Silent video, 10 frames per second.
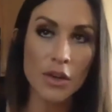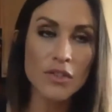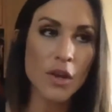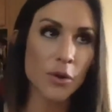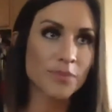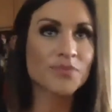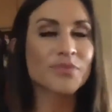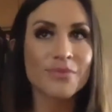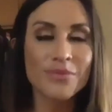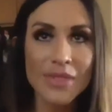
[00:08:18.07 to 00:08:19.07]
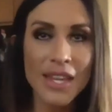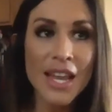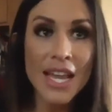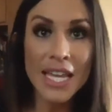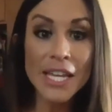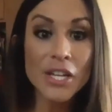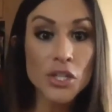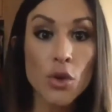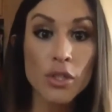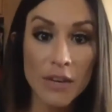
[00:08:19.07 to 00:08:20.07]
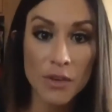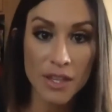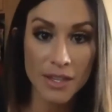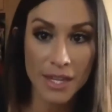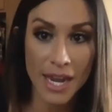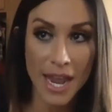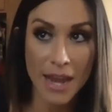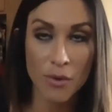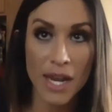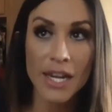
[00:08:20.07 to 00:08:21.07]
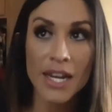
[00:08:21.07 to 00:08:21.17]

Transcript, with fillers: So he controlled everything that I ate, right?